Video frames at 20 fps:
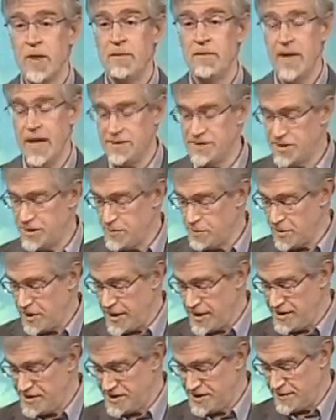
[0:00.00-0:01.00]
That
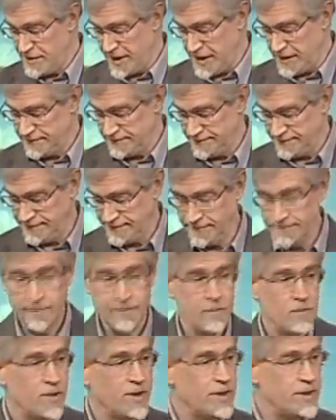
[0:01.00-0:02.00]
surprised me.
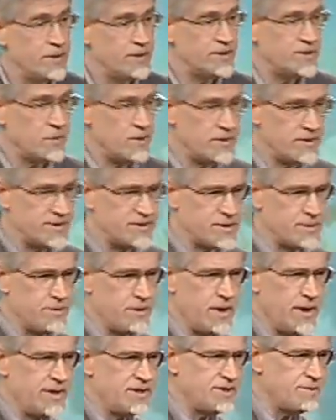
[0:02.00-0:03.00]
But here's one that
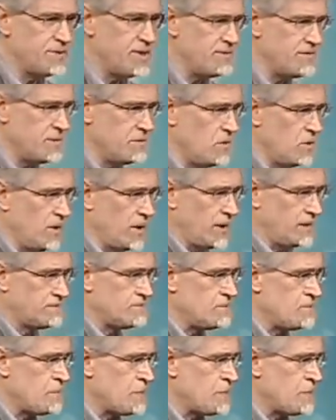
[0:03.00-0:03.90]
surprised me even more.